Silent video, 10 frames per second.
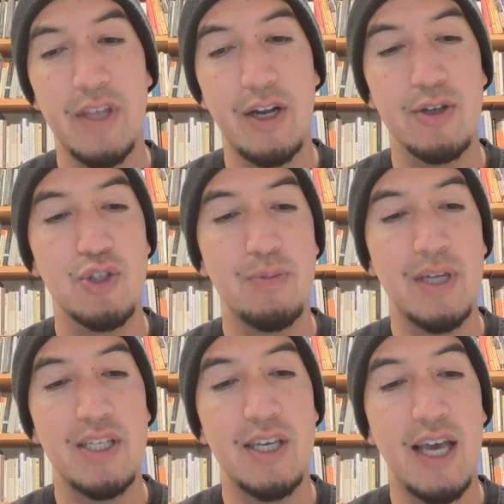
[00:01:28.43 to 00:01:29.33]
It also
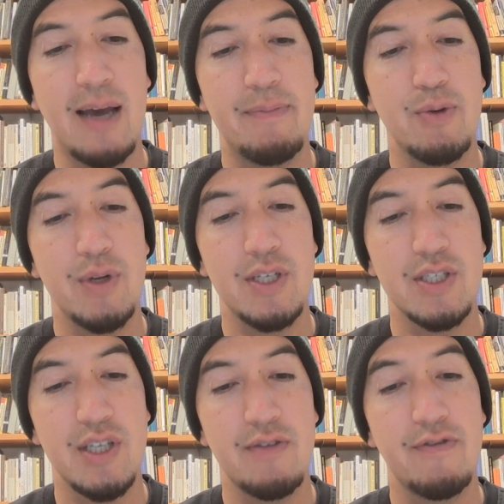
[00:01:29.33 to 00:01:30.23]
made Yi happy when
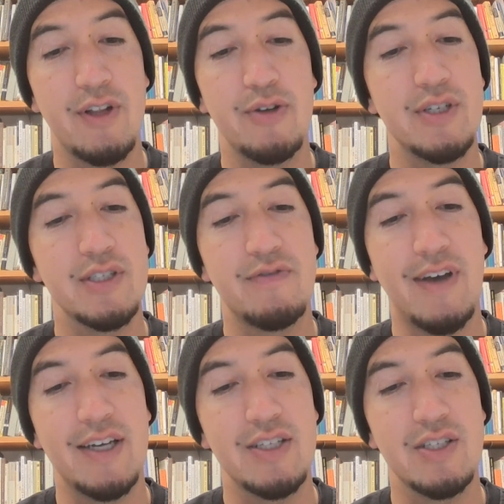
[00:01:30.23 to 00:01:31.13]
his son followed his
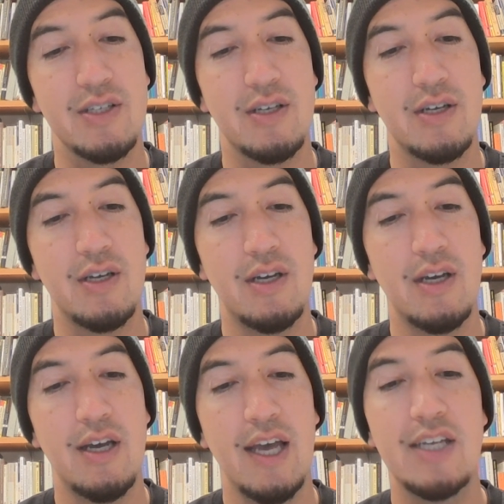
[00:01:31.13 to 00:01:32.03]
advice.
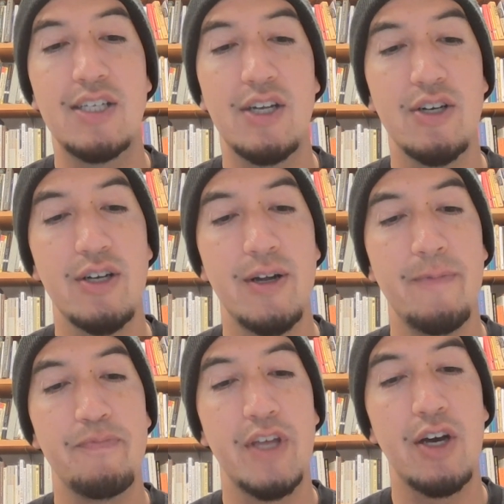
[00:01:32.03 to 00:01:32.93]
At dinner,
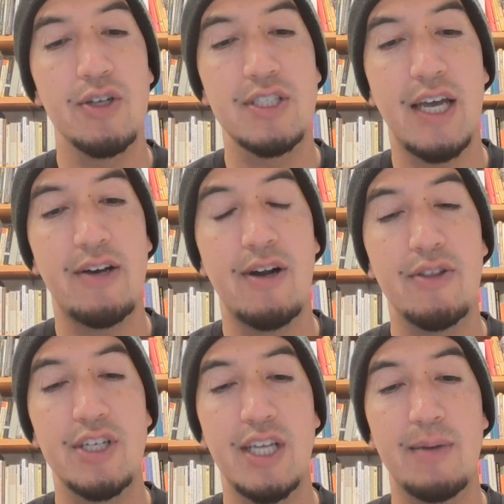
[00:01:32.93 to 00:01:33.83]
they all sat
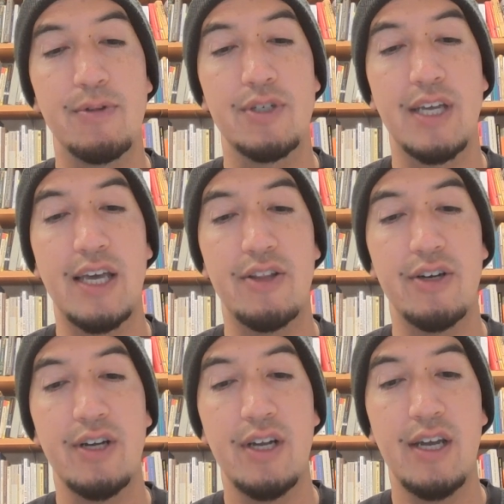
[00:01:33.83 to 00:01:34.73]
around the table
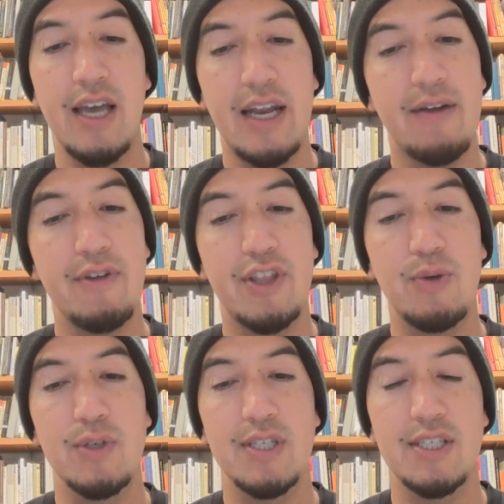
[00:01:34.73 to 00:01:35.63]
together, and
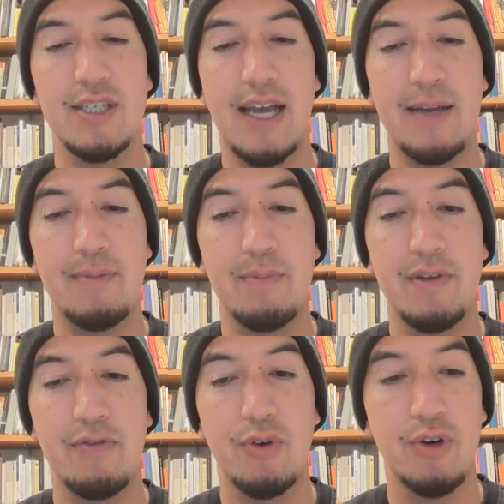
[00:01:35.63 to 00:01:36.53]
everything was as it had been
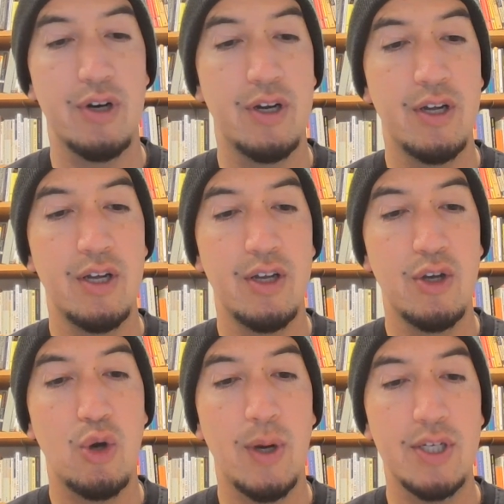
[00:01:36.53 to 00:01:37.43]
before.
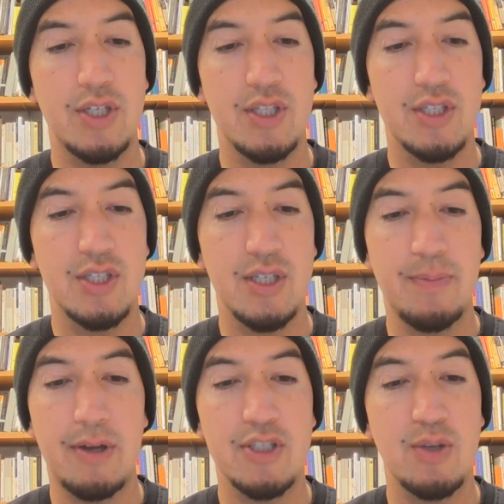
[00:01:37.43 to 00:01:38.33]
No questions
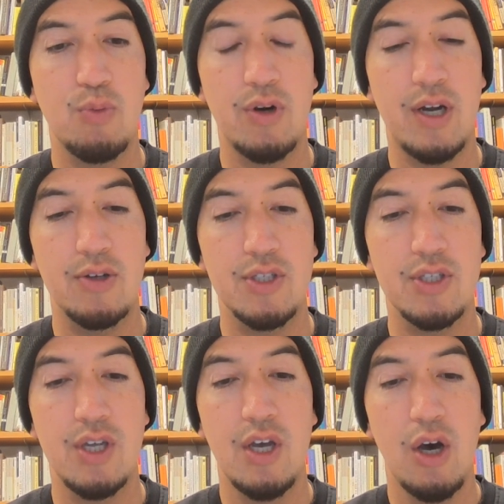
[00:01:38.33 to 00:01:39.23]
about somewhere
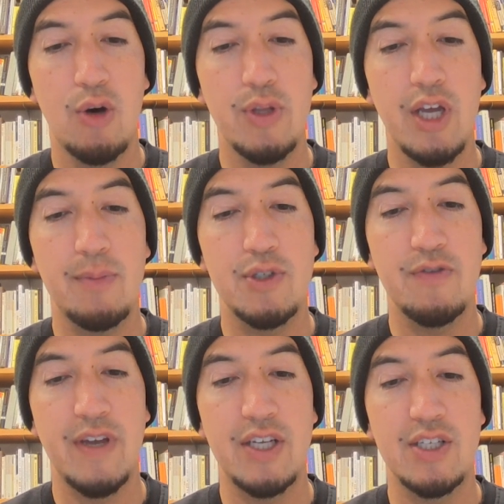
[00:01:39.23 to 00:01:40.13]
else, only
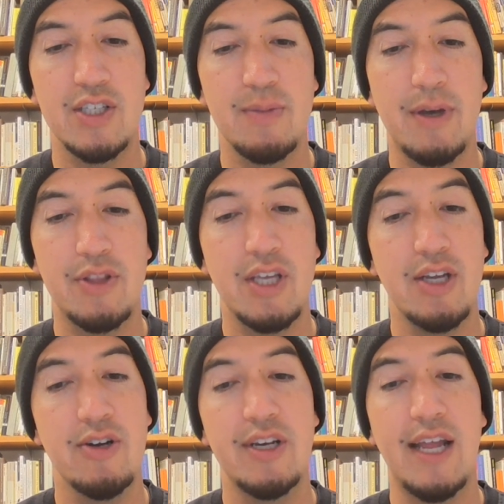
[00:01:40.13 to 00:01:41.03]
observations about the
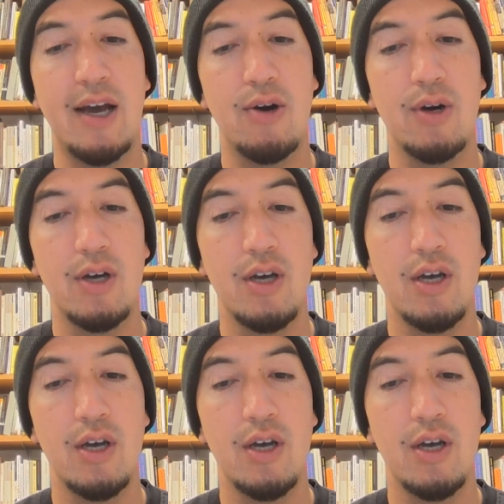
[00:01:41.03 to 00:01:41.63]
here and now.